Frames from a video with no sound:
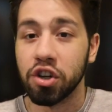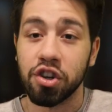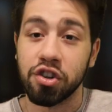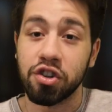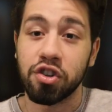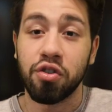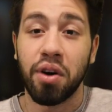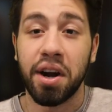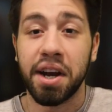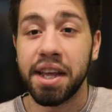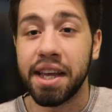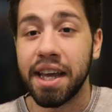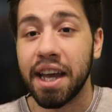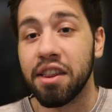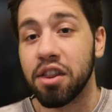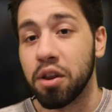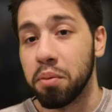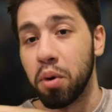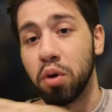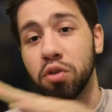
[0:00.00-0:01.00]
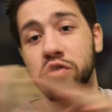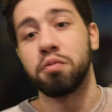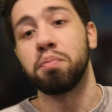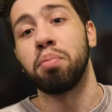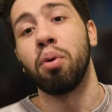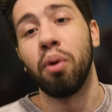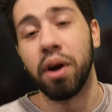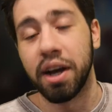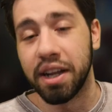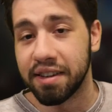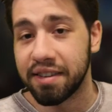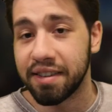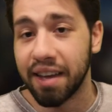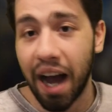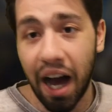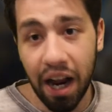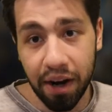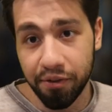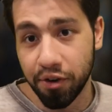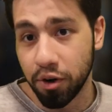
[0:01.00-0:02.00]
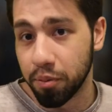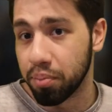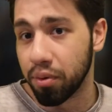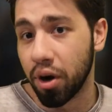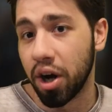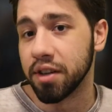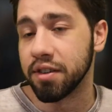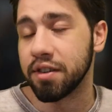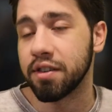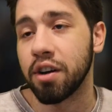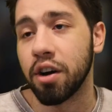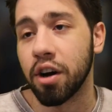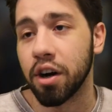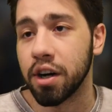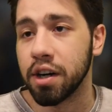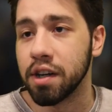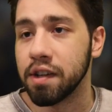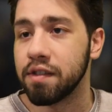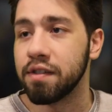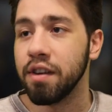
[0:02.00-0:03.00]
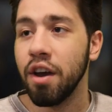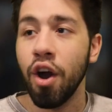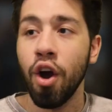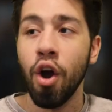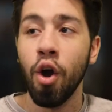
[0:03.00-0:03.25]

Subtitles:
just trying to get the most points out of your bronze cards.